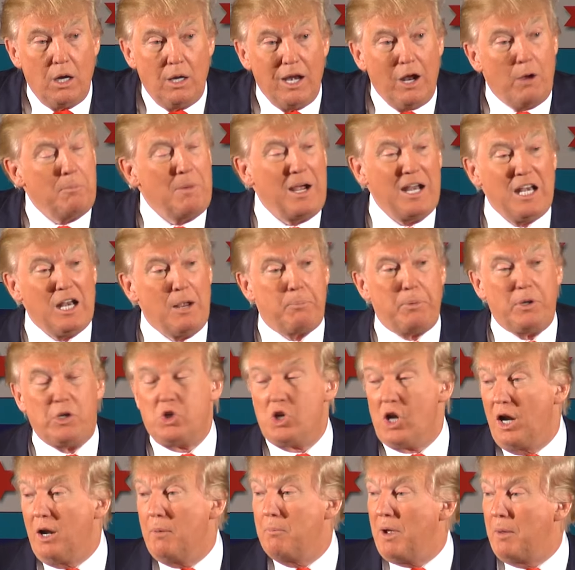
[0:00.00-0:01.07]
Now, it might not be
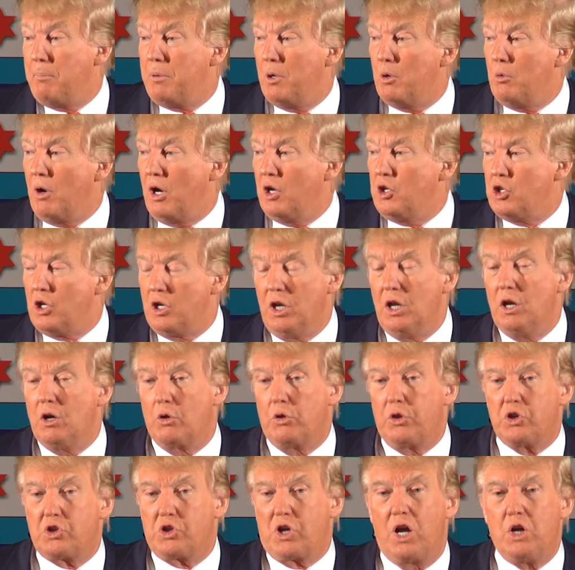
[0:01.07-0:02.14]
China, it might be Russia. You know,
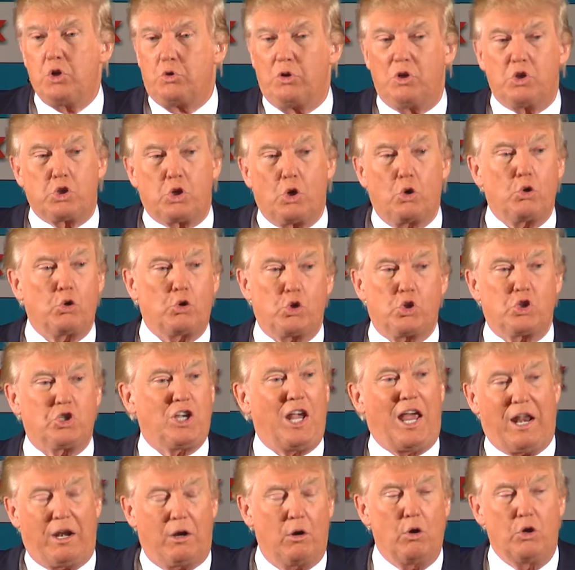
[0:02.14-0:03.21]
this country's so
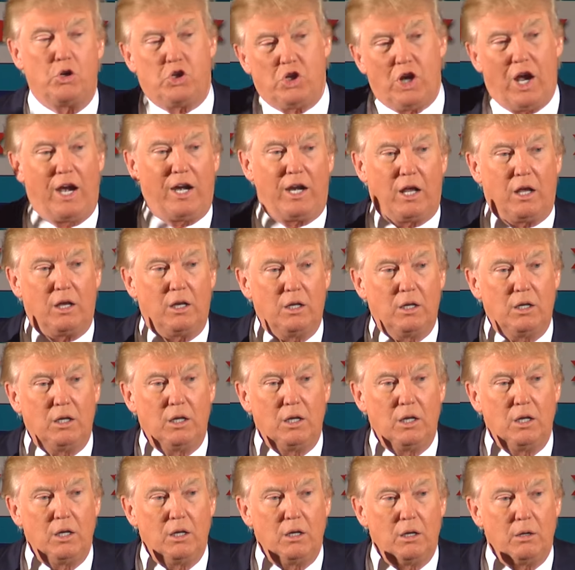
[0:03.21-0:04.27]
set on China,
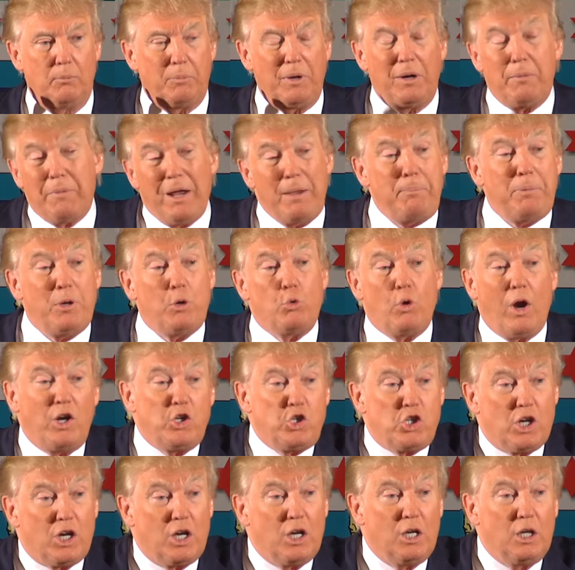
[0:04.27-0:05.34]
but it might be
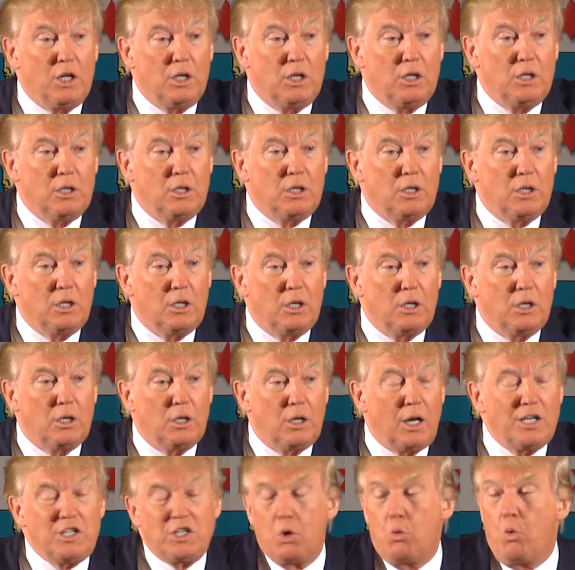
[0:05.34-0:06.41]
Russia.
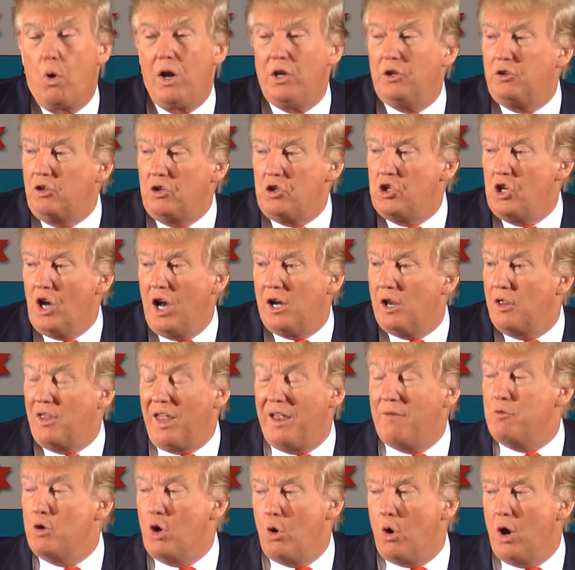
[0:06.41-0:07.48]
I say, why is it China? They
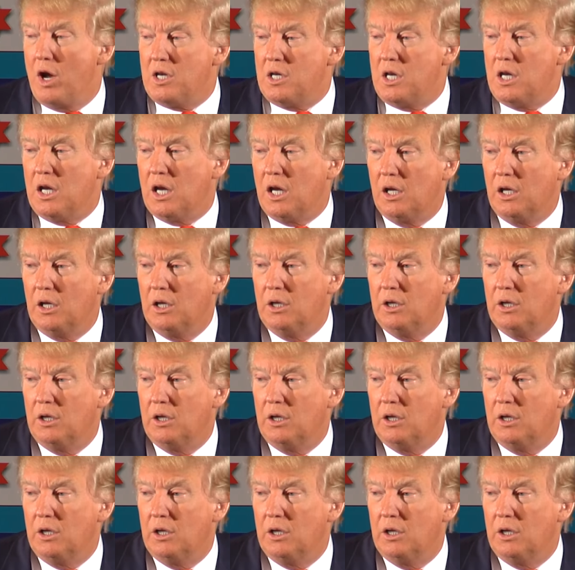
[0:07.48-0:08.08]
have no idea.